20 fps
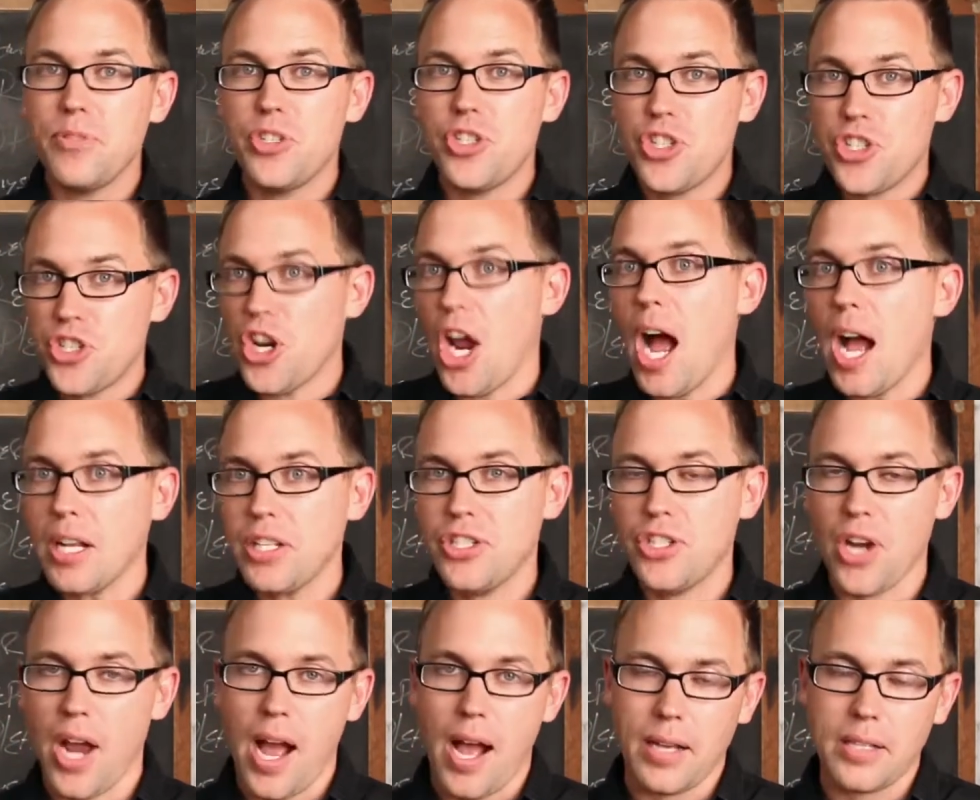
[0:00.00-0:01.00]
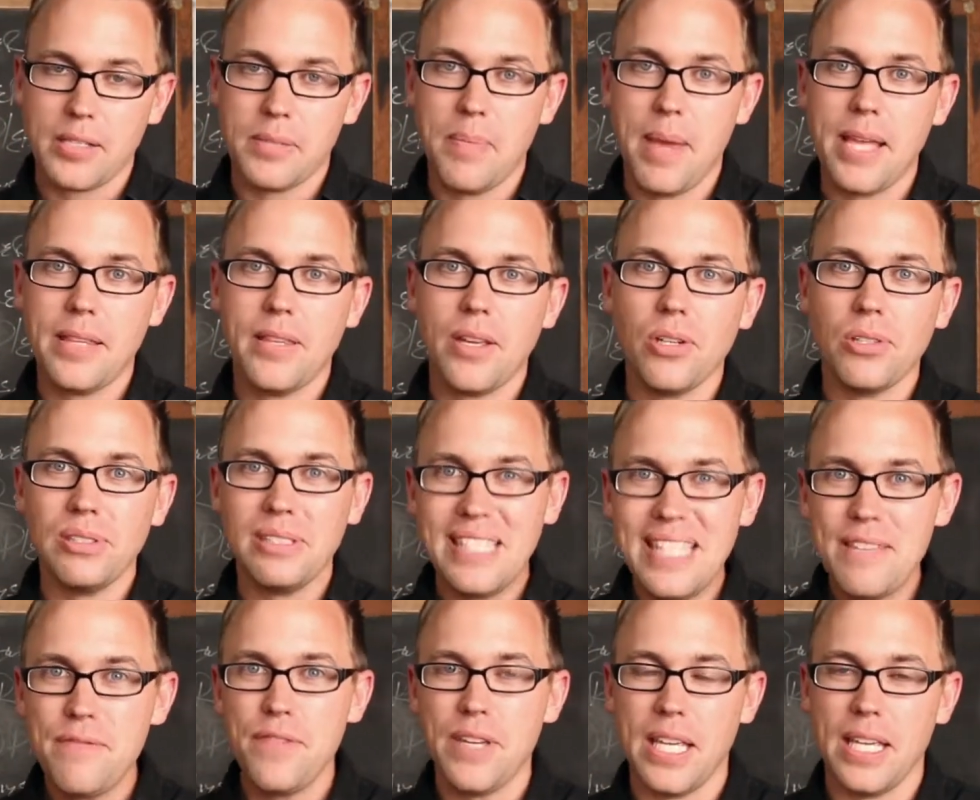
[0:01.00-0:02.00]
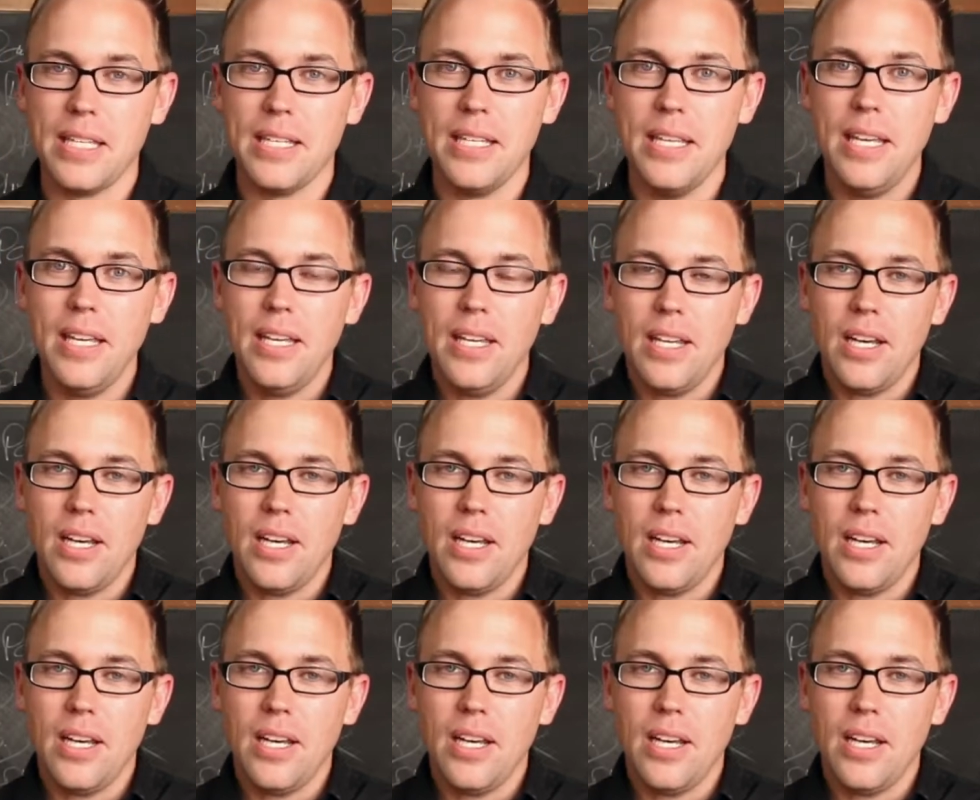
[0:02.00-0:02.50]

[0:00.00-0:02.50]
Shock jocks make their living